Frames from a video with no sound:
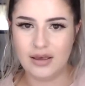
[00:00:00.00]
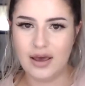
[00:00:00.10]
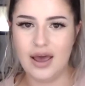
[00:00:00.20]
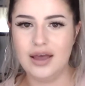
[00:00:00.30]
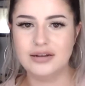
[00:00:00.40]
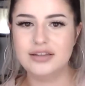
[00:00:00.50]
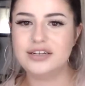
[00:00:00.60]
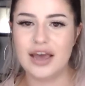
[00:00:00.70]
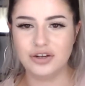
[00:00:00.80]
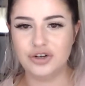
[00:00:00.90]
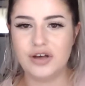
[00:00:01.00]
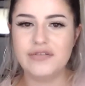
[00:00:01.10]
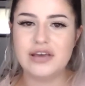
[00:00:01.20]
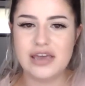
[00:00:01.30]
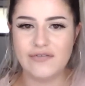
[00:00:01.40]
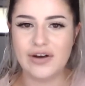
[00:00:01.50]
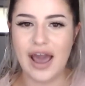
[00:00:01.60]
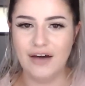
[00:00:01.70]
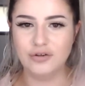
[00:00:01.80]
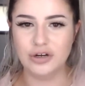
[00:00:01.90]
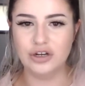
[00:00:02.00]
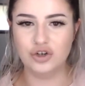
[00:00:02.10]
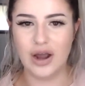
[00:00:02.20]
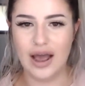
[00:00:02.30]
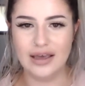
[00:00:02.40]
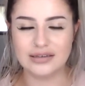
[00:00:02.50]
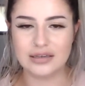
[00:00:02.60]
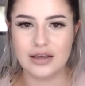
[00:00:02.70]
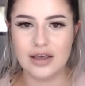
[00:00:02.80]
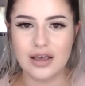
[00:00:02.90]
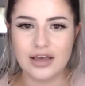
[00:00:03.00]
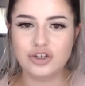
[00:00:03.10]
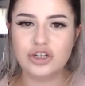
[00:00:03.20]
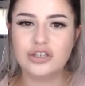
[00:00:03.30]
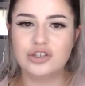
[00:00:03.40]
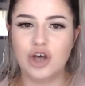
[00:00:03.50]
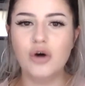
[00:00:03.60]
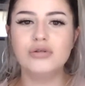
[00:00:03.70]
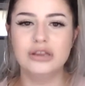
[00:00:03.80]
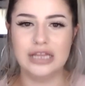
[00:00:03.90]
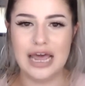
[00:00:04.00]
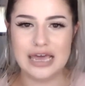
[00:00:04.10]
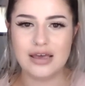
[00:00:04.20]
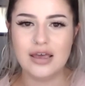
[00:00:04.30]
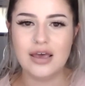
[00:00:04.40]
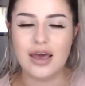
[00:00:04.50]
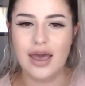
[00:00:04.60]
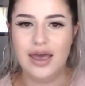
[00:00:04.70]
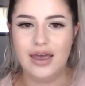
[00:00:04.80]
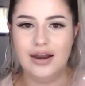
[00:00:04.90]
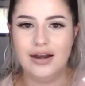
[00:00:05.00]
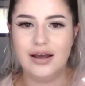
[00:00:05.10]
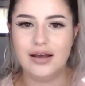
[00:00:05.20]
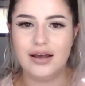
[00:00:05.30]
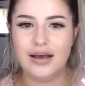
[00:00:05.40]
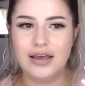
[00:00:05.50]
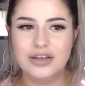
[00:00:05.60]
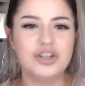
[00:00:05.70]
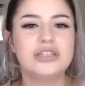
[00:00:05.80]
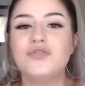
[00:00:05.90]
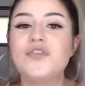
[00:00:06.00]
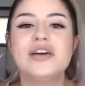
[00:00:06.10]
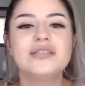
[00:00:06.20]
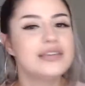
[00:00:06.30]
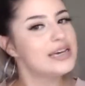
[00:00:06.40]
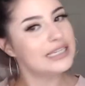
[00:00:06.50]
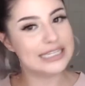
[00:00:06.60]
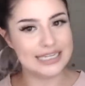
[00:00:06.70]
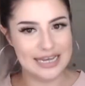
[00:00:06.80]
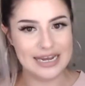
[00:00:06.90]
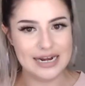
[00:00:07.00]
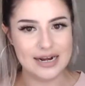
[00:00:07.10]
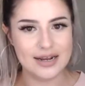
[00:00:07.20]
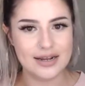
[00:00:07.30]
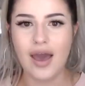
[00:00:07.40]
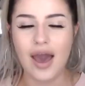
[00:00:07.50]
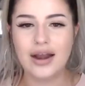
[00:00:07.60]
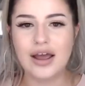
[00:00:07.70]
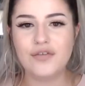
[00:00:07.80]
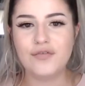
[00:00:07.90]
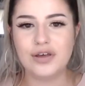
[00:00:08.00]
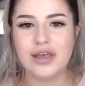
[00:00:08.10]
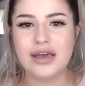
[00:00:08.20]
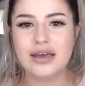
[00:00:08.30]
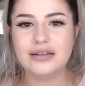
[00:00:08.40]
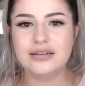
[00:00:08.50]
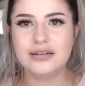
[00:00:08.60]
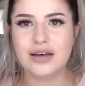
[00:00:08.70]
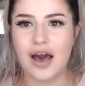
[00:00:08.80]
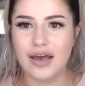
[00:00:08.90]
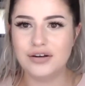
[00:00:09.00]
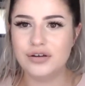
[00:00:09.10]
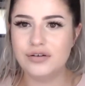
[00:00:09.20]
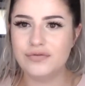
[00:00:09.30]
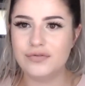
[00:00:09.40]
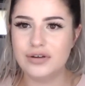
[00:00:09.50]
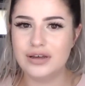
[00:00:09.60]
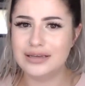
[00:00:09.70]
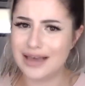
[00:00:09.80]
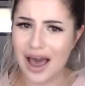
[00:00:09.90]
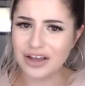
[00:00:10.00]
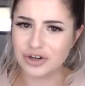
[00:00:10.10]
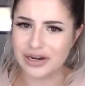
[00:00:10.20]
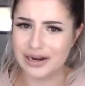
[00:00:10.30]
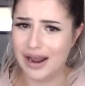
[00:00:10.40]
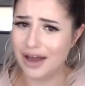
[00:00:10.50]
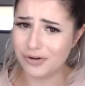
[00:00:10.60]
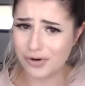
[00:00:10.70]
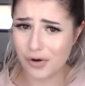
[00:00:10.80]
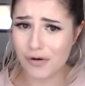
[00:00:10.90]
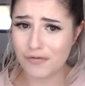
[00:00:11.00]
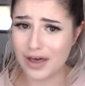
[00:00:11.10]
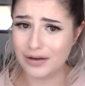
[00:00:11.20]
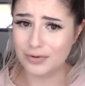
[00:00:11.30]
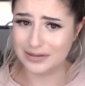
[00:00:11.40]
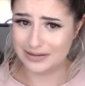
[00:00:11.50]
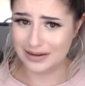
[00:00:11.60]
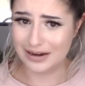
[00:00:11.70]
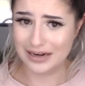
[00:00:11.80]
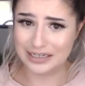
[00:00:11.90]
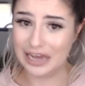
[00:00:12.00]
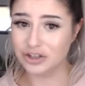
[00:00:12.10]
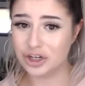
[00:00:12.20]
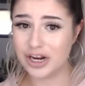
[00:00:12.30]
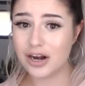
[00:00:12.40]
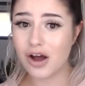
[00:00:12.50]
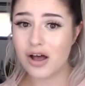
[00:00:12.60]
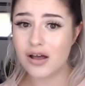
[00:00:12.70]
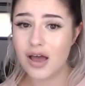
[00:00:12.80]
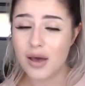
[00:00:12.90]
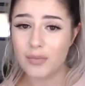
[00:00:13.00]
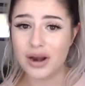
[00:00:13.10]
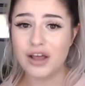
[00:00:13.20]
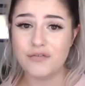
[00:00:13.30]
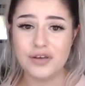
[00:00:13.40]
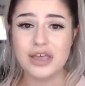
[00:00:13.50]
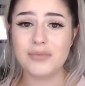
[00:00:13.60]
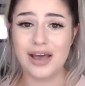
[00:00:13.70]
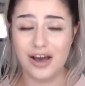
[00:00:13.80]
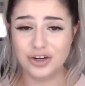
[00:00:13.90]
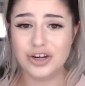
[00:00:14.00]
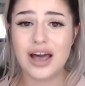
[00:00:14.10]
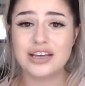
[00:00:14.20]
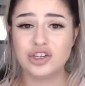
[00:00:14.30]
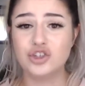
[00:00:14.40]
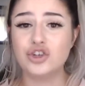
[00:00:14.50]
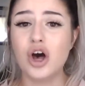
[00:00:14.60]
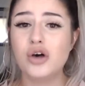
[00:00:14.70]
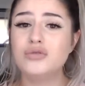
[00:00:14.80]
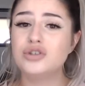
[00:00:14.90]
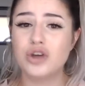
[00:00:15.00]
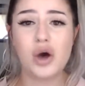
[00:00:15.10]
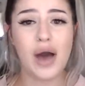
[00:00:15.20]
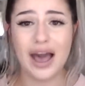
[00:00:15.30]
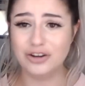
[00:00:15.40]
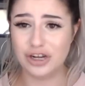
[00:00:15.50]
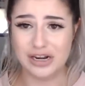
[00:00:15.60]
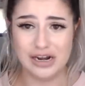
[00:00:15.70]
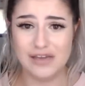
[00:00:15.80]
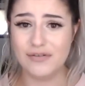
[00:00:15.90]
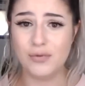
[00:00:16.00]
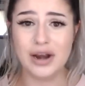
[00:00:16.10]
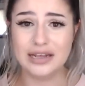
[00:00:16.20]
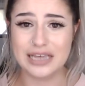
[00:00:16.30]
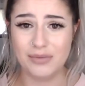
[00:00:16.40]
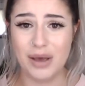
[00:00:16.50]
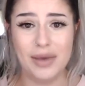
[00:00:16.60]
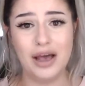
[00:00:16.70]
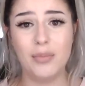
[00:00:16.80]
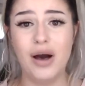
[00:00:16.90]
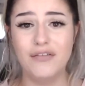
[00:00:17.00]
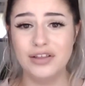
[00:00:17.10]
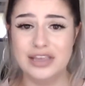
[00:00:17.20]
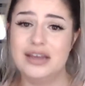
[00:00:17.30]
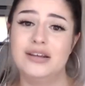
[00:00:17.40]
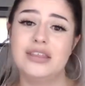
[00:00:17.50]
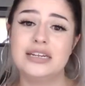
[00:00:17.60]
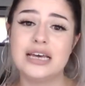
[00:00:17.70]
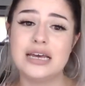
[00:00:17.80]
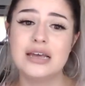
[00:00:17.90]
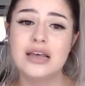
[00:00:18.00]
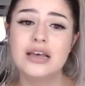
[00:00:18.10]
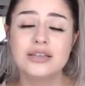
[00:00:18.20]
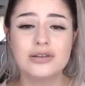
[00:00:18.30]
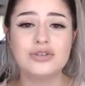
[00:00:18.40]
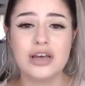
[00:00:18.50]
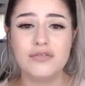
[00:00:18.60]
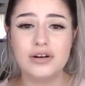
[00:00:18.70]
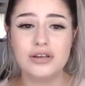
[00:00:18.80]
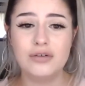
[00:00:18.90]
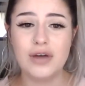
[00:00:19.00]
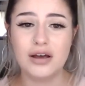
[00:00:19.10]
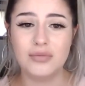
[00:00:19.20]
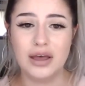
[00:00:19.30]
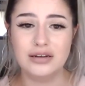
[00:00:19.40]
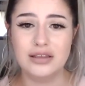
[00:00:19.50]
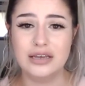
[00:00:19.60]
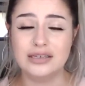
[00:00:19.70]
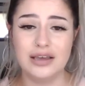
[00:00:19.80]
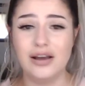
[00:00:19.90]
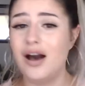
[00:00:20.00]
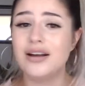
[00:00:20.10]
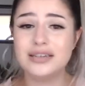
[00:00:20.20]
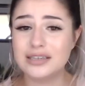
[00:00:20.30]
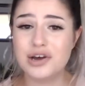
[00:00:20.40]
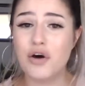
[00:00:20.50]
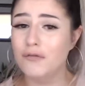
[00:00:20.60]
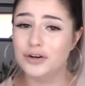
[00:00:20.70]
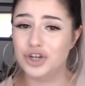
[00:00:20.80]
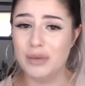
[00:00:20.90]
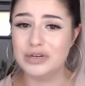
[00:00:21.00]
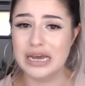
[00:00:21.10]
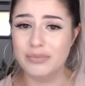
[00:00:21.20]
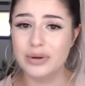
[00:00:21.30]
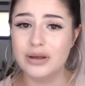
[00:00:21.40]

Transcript: And the texture of it, even after it dries, is just so light and it just feels like skin. And I feel like it kind of is hydrating. I don't know if that was an intention at all, but I feel like my under eye is so hydrated even when I take my makeup off at the end of the day. So definitely recommend this, like honestly over Shape Tape.